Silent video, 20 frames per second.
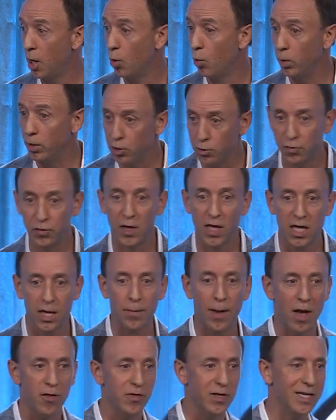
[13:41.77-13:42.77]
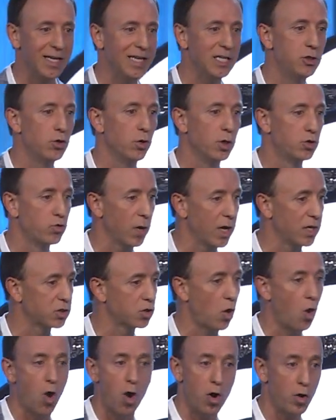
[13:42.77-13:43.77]
when you think about the need to address
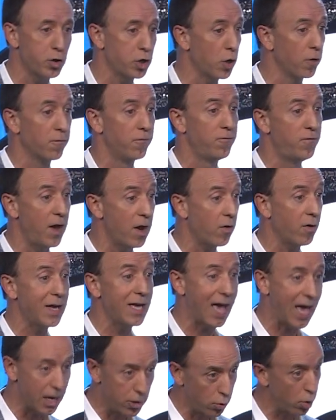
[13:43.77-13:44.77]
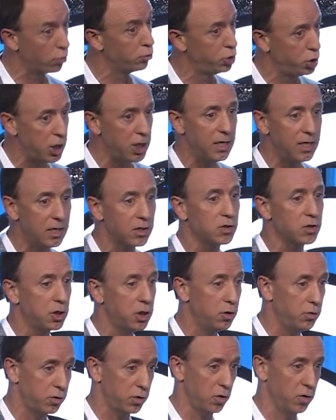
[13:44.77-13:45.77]
all your very heterogeneous
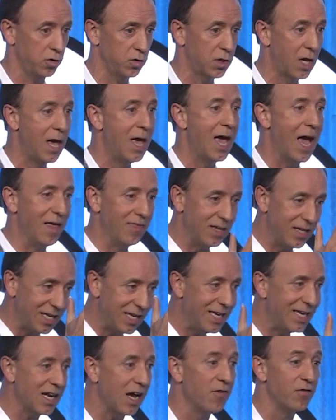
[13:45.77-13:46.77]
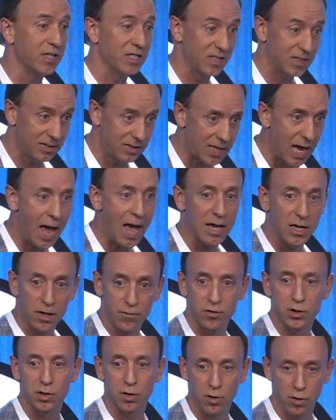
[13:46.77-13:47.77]
users and the need of a stack of
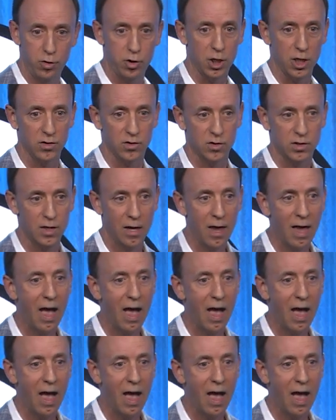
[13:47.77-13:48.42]
solutions,